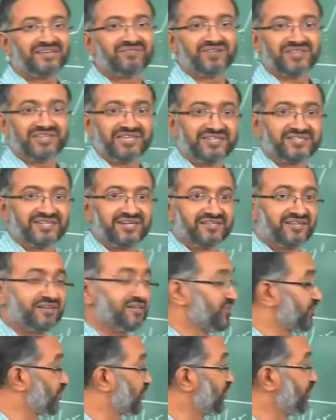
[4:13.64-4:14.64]
with each other
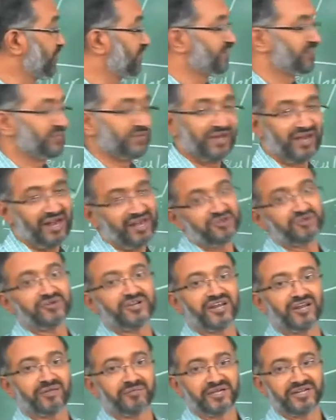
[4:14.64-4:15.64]
through
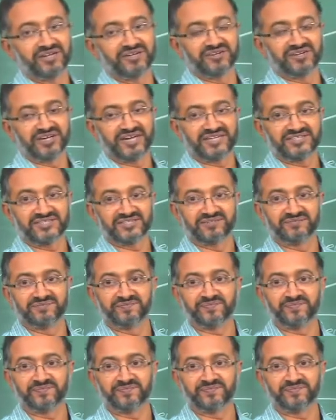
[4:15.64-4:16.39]
hydrodynamic interaction.